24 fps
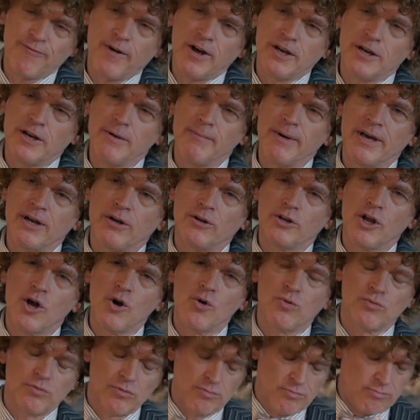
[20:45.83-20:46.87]
fundamental
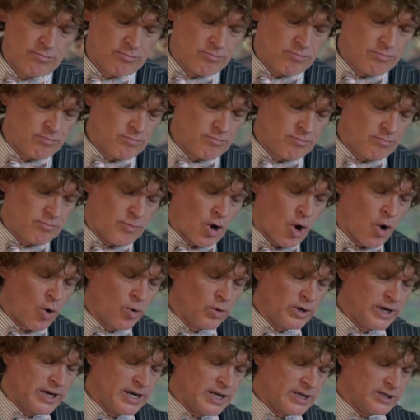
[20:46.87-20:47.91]
note
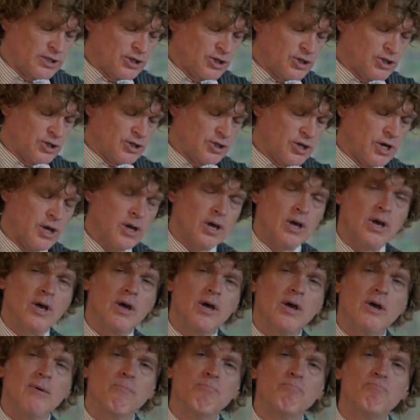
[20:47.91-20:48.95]
holiness
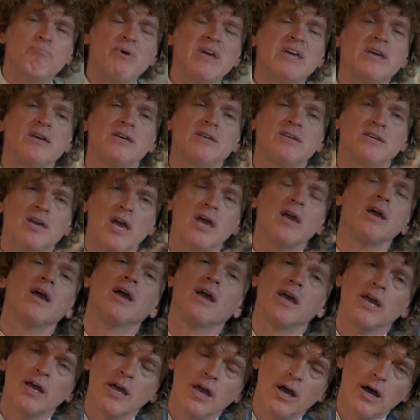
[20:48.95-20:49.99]
be
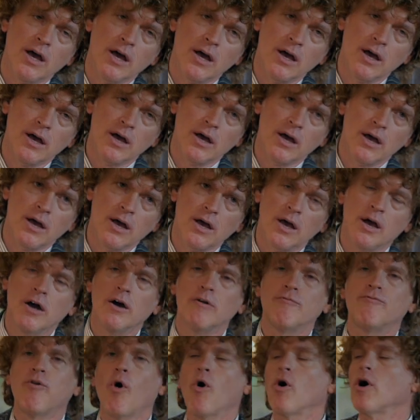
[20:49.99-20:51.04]
ye
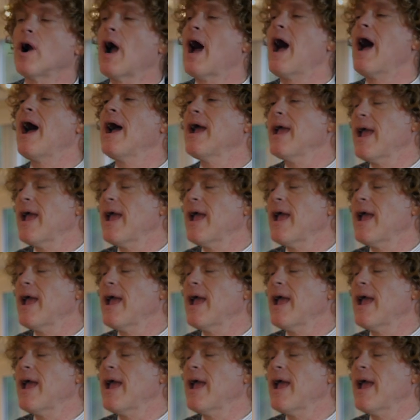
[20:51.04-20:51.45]
for I